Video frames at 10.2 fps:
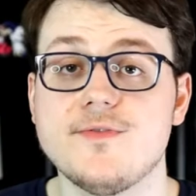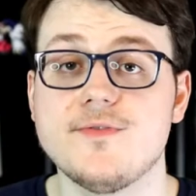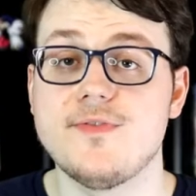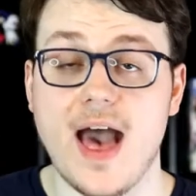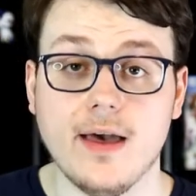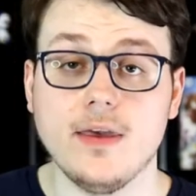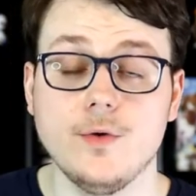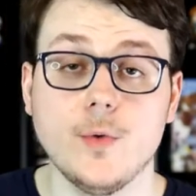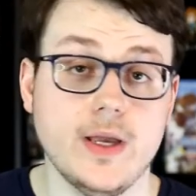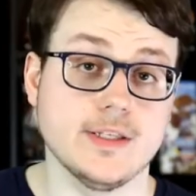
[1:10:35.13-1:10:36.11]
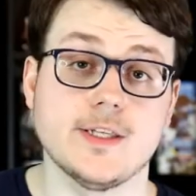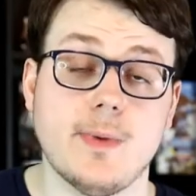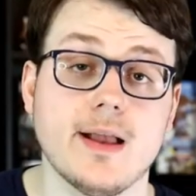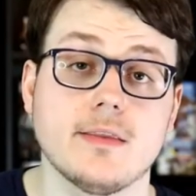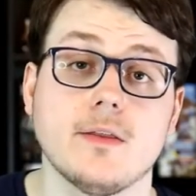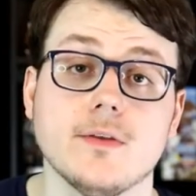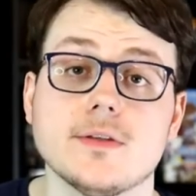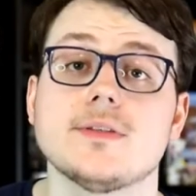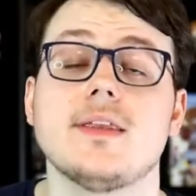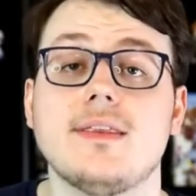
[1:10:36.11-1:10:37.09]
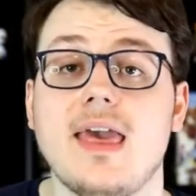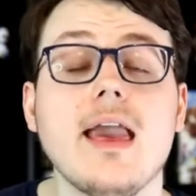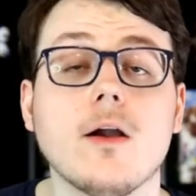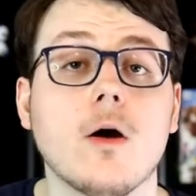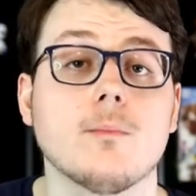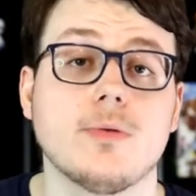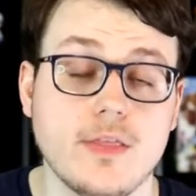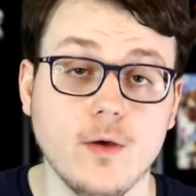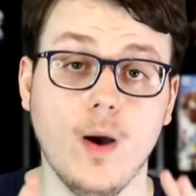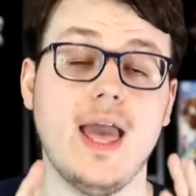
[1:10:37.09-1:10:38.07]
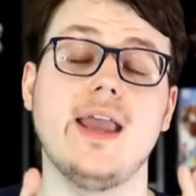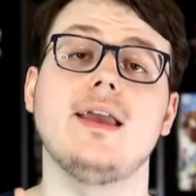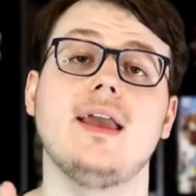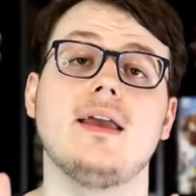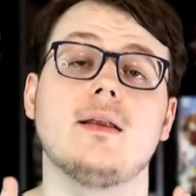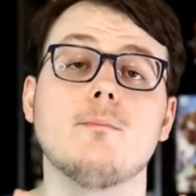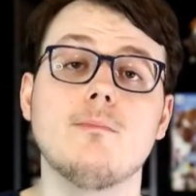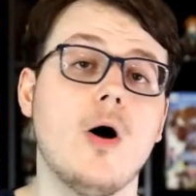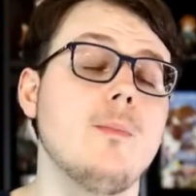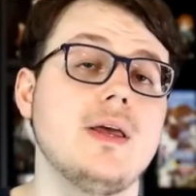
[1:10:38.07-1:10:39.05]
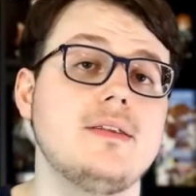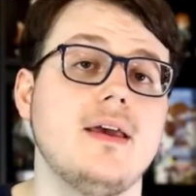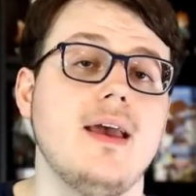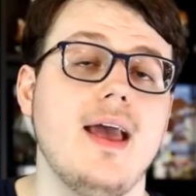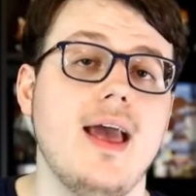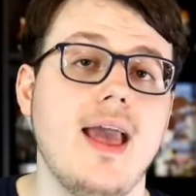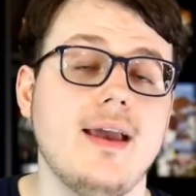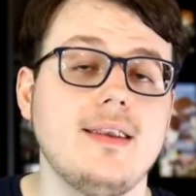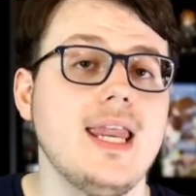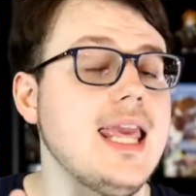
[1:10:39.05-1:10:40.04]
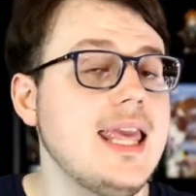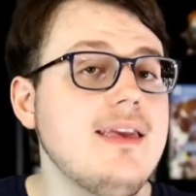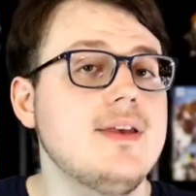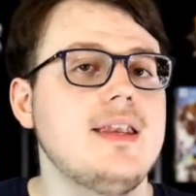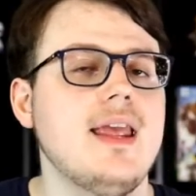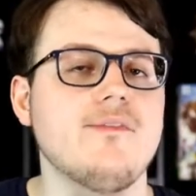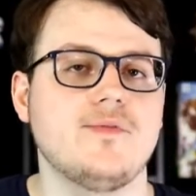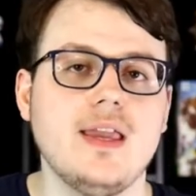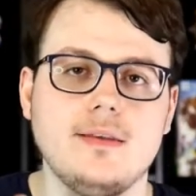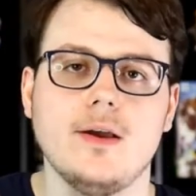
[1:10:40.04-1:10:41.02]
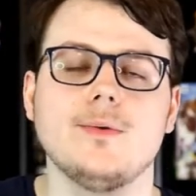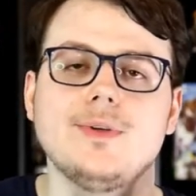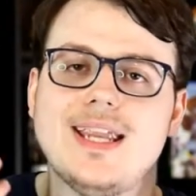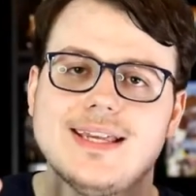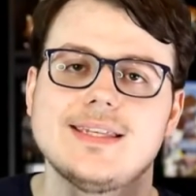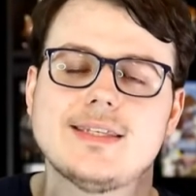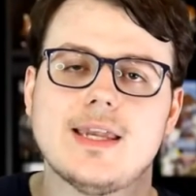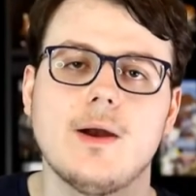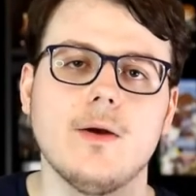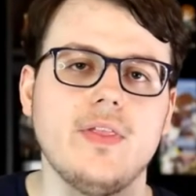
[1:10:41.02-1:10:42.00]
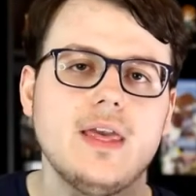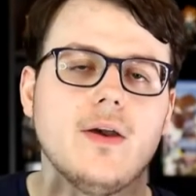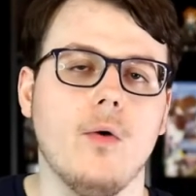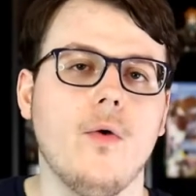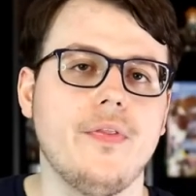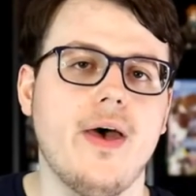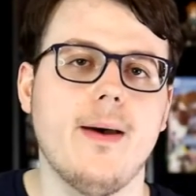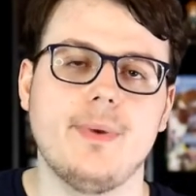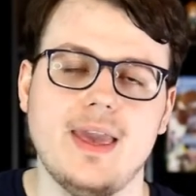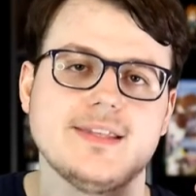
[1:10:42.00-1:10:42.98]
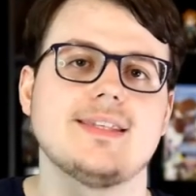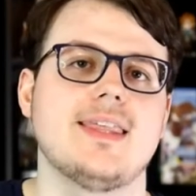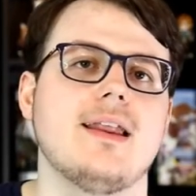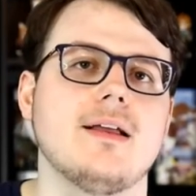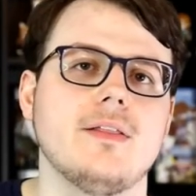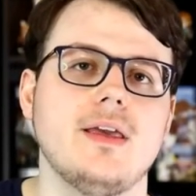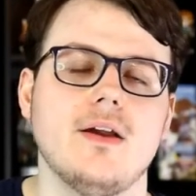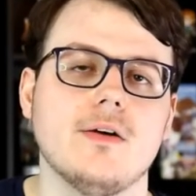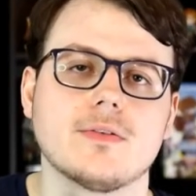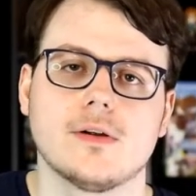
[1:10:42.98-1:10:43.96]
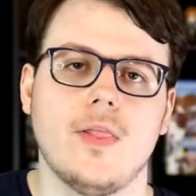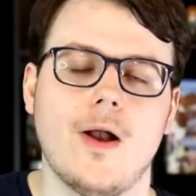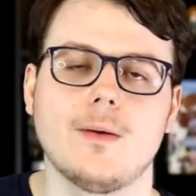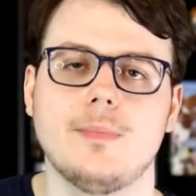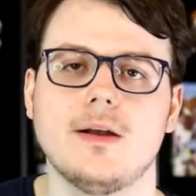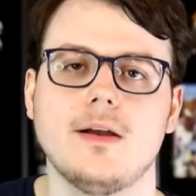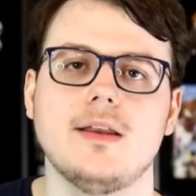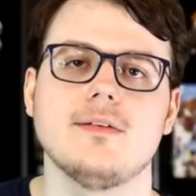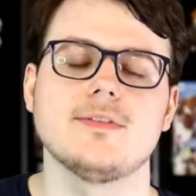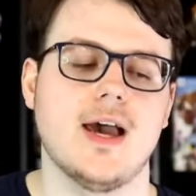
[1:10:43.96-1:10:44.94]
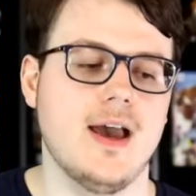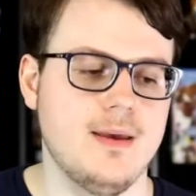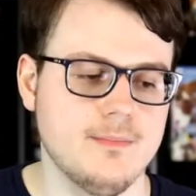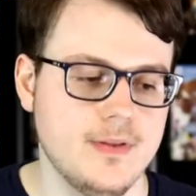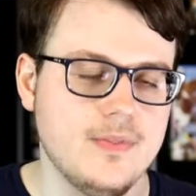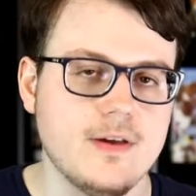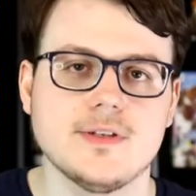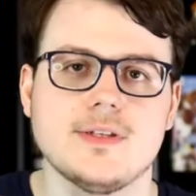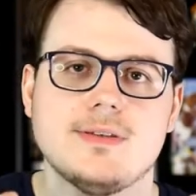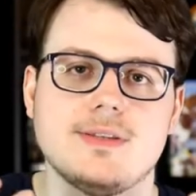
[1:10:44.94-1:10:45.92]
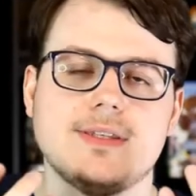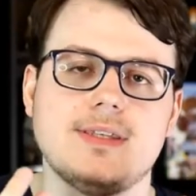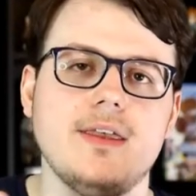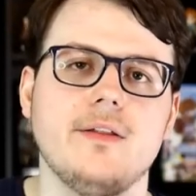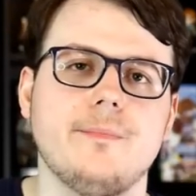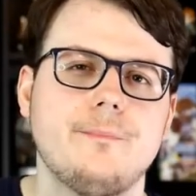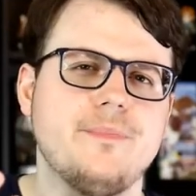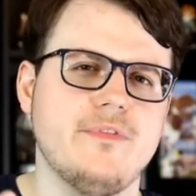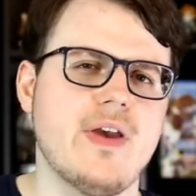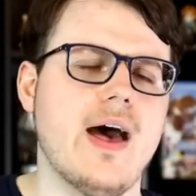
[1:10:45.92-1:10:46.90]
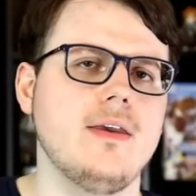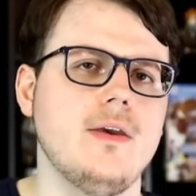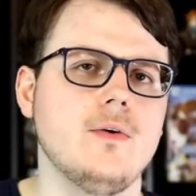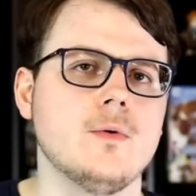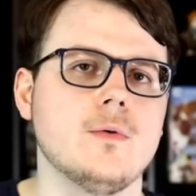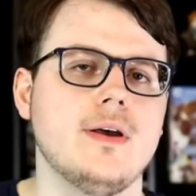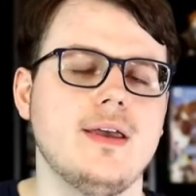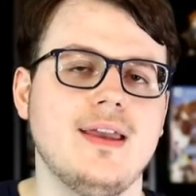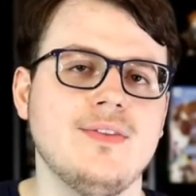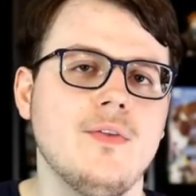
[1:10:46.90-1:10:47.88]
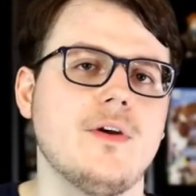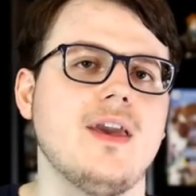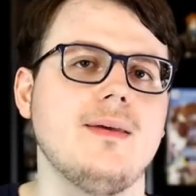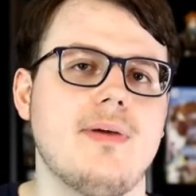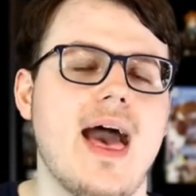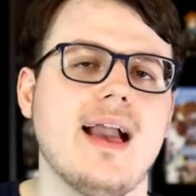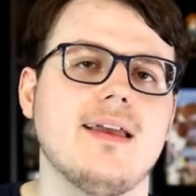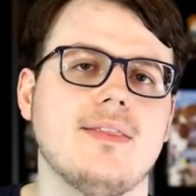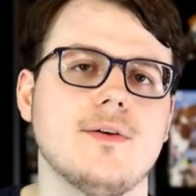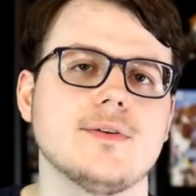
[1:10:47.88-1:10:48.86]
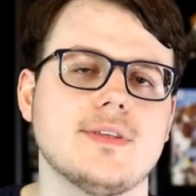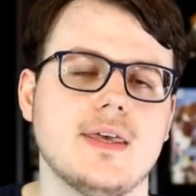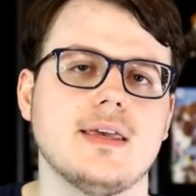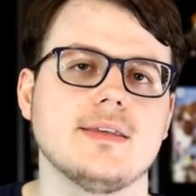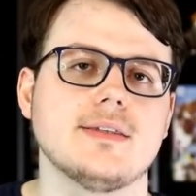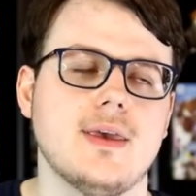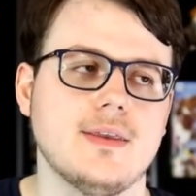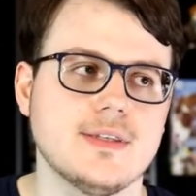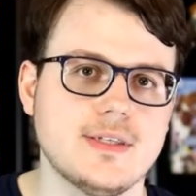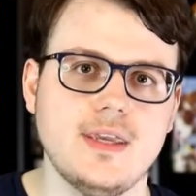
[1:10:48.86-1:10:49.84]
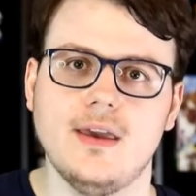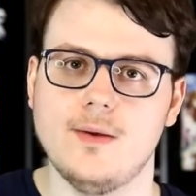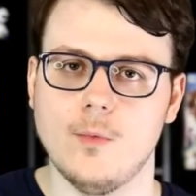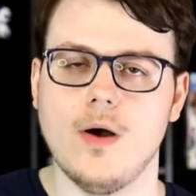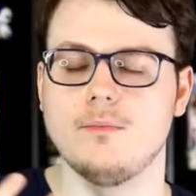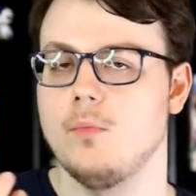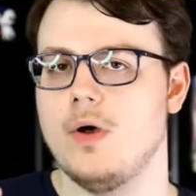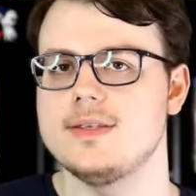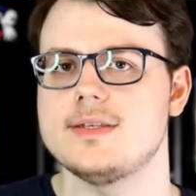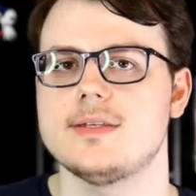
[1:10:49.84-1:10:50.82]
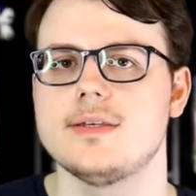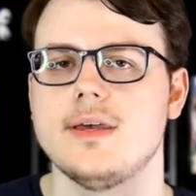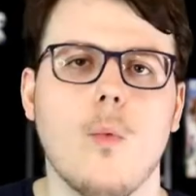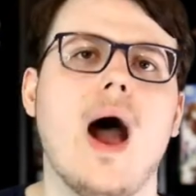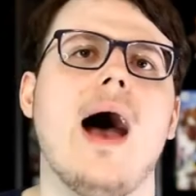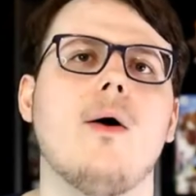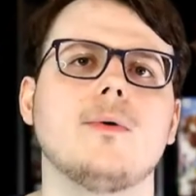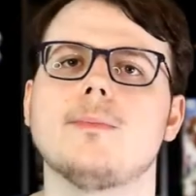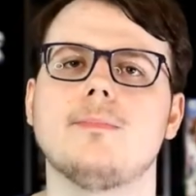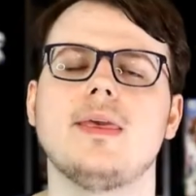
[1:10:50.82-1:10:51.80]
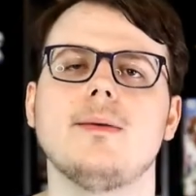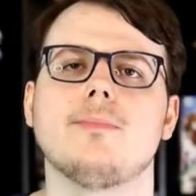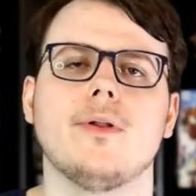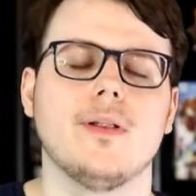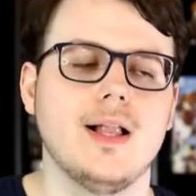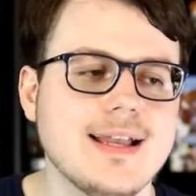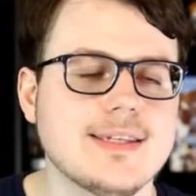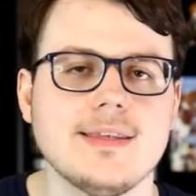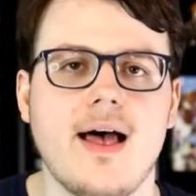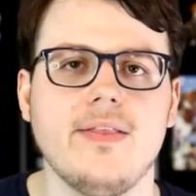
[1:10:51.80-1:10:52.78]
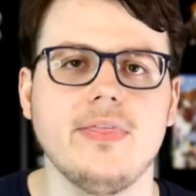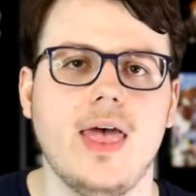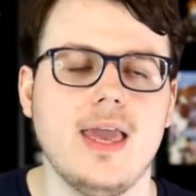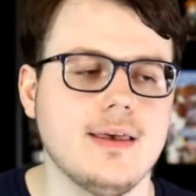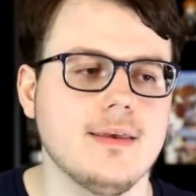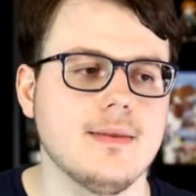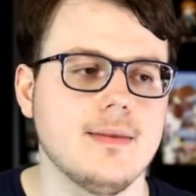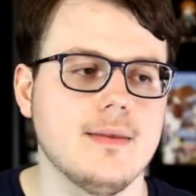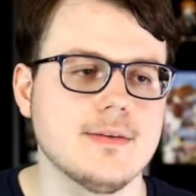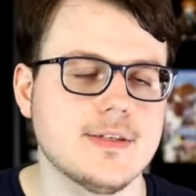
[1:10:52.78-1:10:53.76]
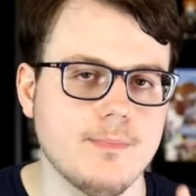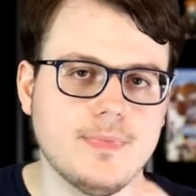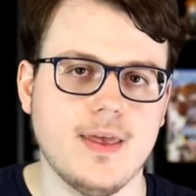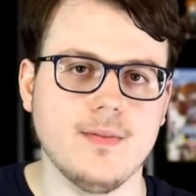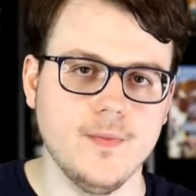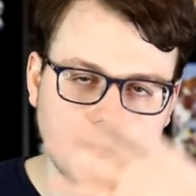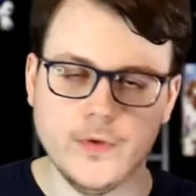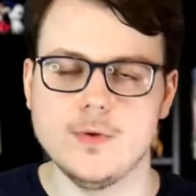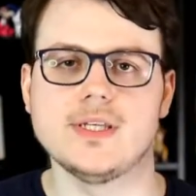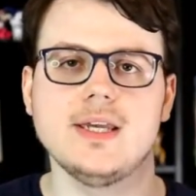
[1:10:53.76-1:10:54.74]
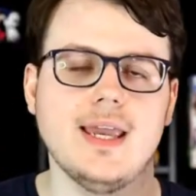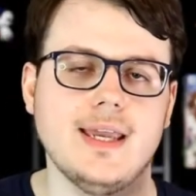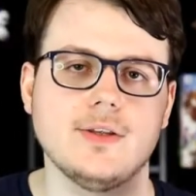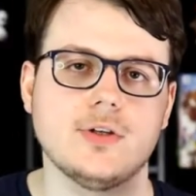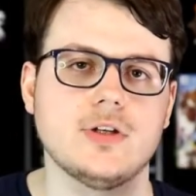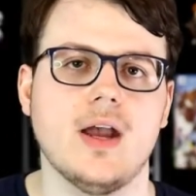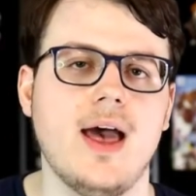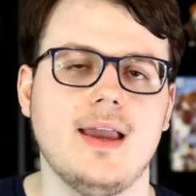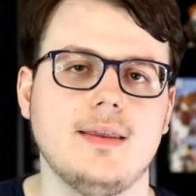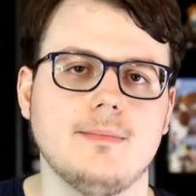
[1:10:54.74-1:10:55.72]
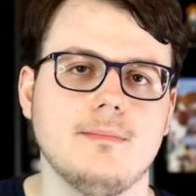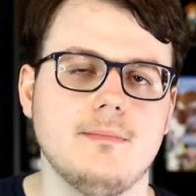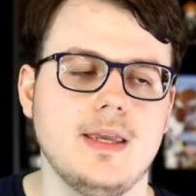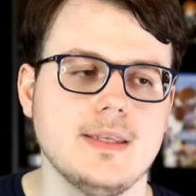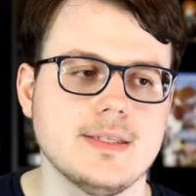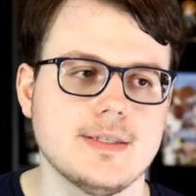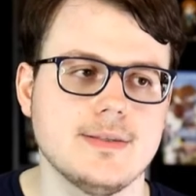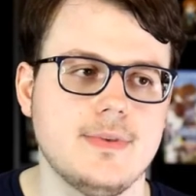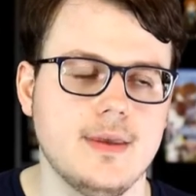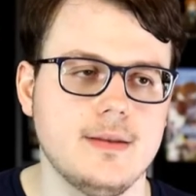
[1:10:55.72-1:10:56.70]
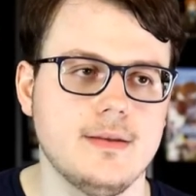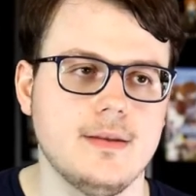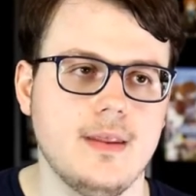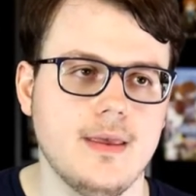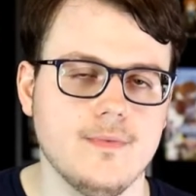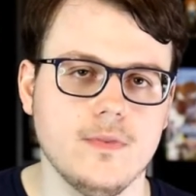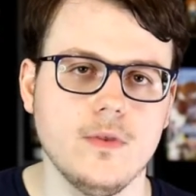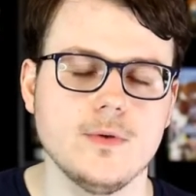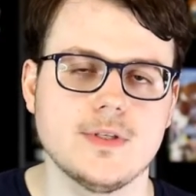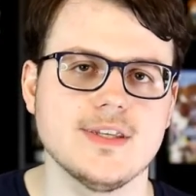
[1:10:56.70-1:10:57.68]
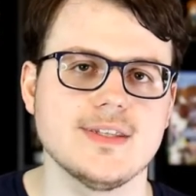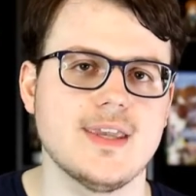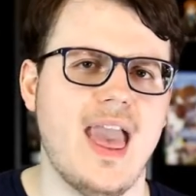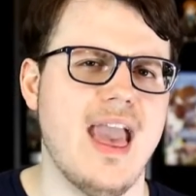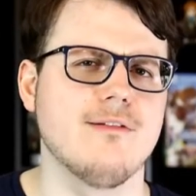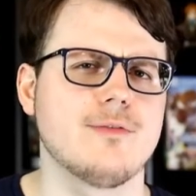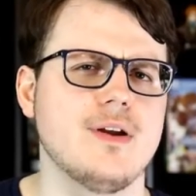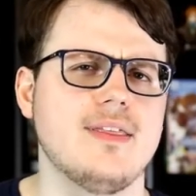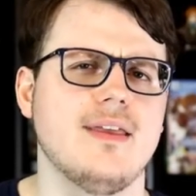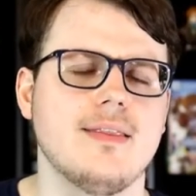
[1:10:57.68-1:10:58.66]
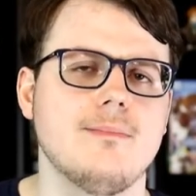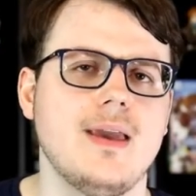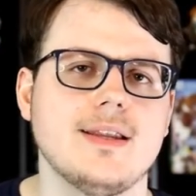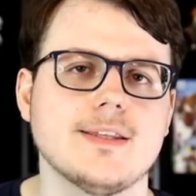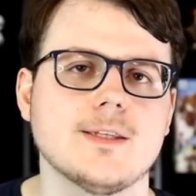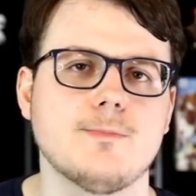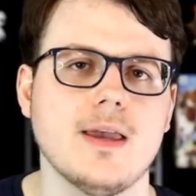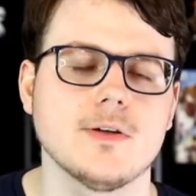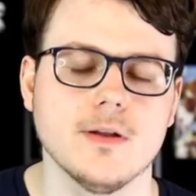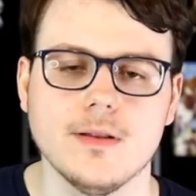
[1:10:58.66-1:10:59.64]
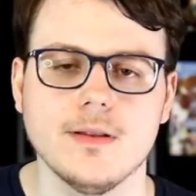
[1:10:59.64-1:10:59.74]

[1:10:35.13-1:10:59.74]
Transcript: Value in spectacles that take our breath away in a moment, and even if they don't necessarily hold up aesthetically over a long period of time, there's still value in looking back at those things and seeing what once wowed people. It's not like something losing its shine means that it loses everything that made it special.